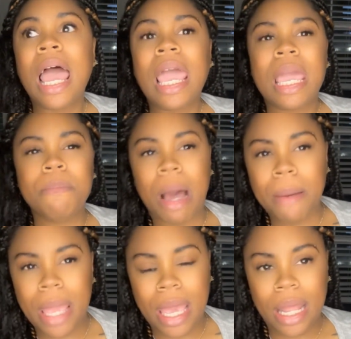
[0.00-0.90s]
in my
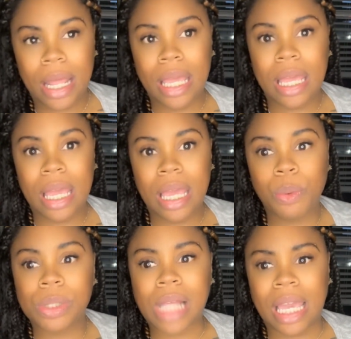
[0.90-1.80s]
head, it
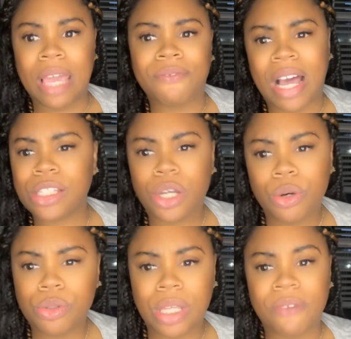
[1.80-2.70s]
was like if I
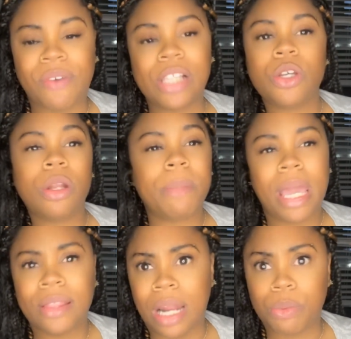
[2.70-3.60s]
told a
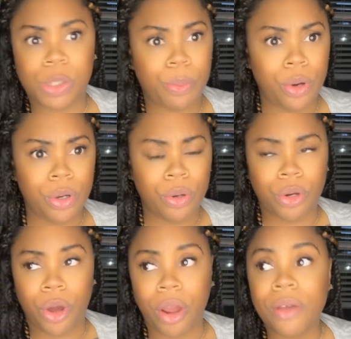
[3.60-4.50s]
man that I was spoiled,
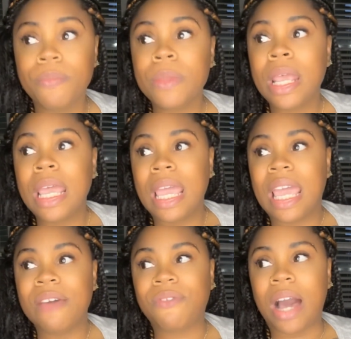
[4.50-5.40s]
or
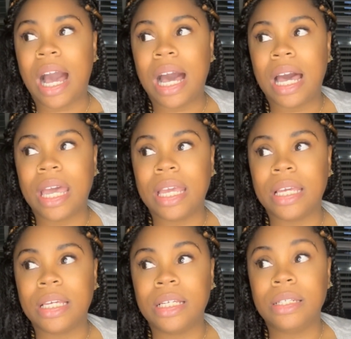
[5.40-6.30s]
if
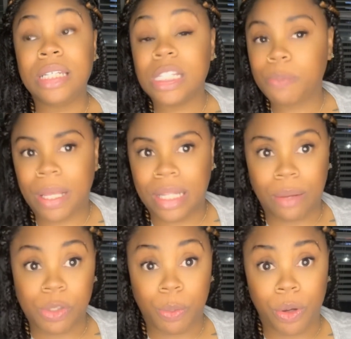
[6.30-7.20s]
I displayed that I
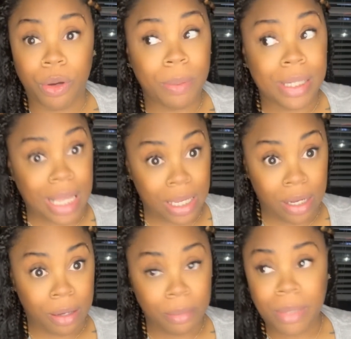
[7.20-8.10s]
was spoiled, because I
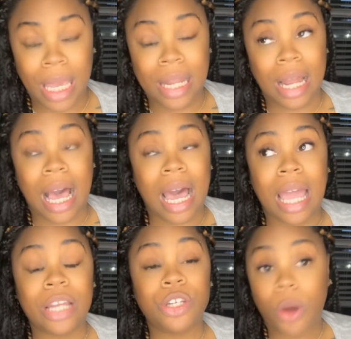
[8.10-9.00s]
am, and
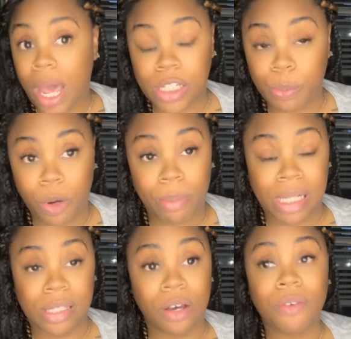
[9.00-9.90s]
I know how to spoil
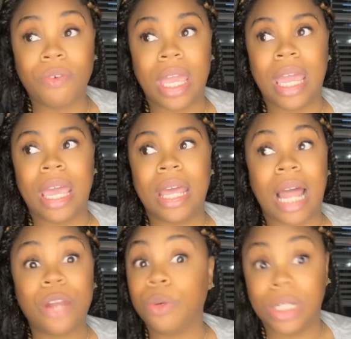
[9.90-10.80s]
myself, and
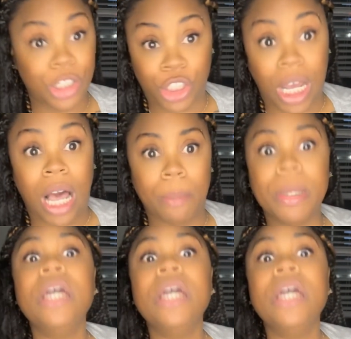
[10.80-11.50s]
I do a good job